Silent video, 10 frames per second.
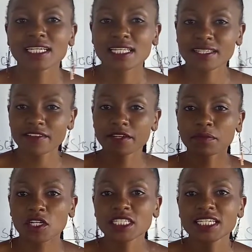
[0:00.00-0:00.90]
So the
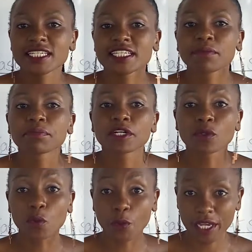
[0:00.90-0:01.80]
most
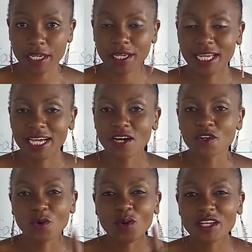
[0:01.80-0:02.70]
simple way,
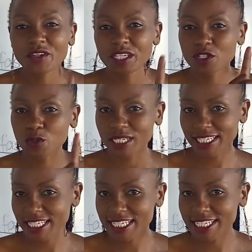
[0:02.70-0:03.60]
or what you need to
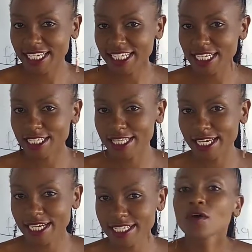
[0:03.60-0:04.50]
understand is
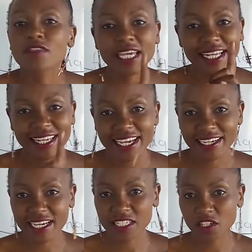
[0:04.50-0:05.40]
that the
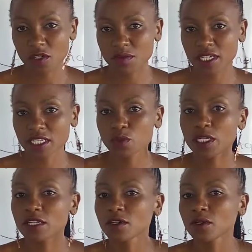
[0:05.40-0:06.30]
indirect object
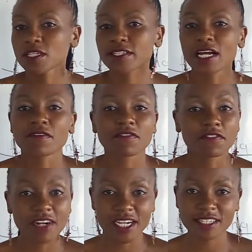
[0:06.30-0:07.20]
will always come
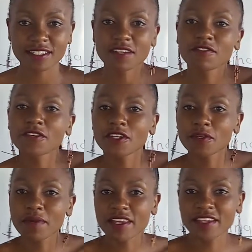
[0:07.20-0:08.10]
first,
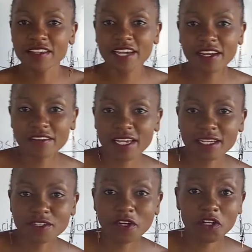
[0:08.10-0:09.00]
followed by the
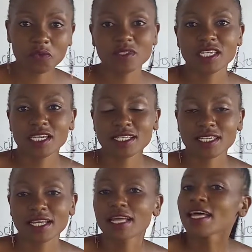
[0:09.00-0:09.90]
direct
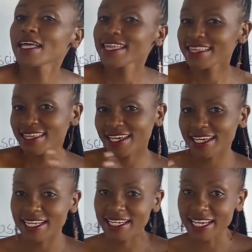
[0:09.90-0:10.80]
object.
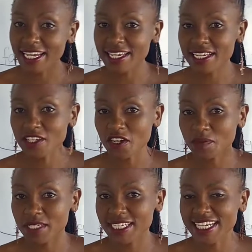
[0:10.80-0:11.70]
The indirect
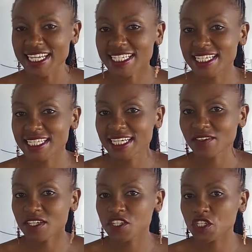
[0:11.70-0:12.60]
object answers the
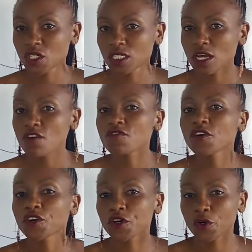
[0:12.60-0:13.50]
question
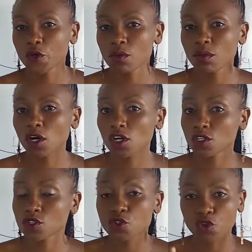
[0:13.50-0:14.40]
for whom
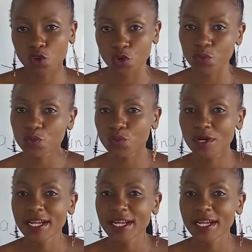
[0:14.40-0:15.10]
or to whom,